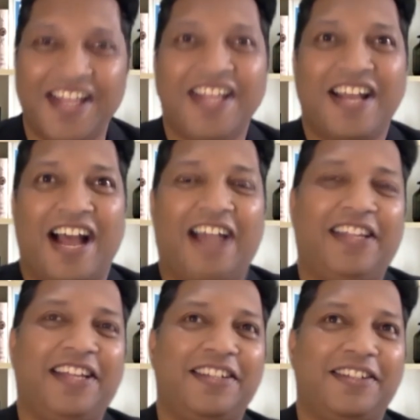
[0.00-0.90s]
I
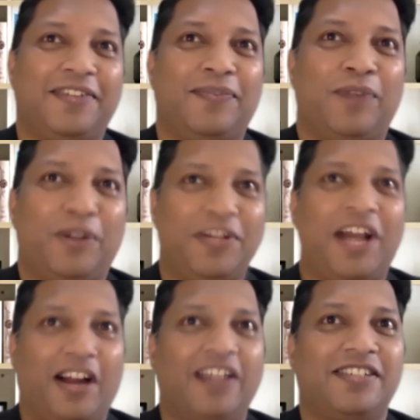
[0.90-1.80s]
think one of the
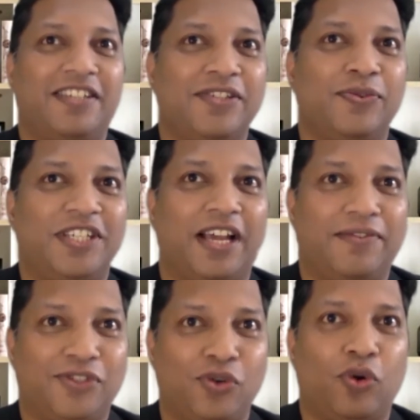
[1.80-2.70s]
hardest things which I have
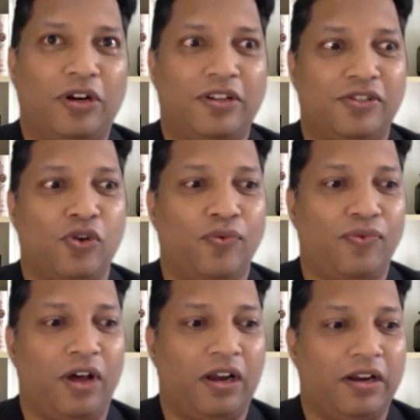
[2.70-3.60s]
sold so
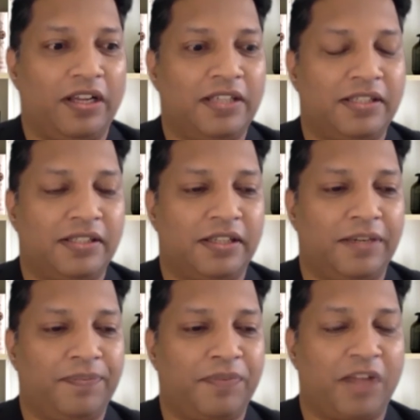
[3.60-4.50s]
far is
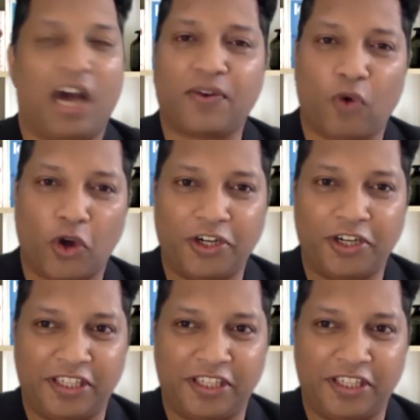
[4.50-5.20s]
car warranty.